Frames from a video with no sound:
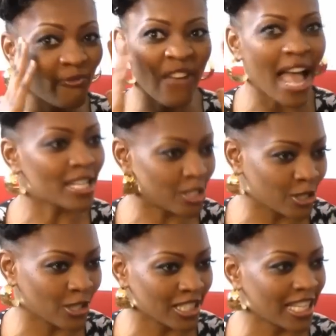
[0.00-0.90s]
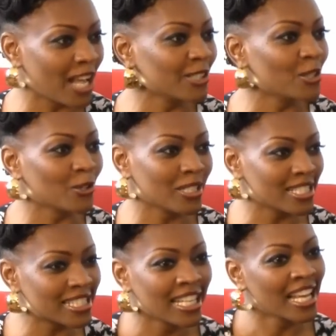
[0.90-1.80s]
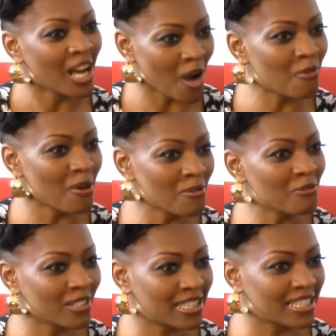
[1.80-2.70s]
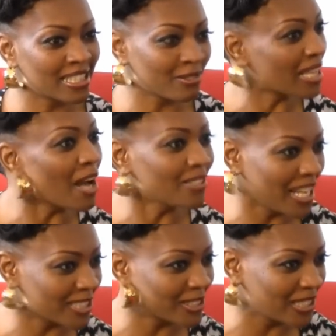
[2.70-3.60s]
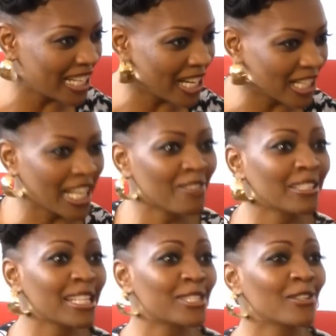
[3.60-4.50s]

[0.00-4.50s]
faster than I'll notice a woman without natural hair. Like when I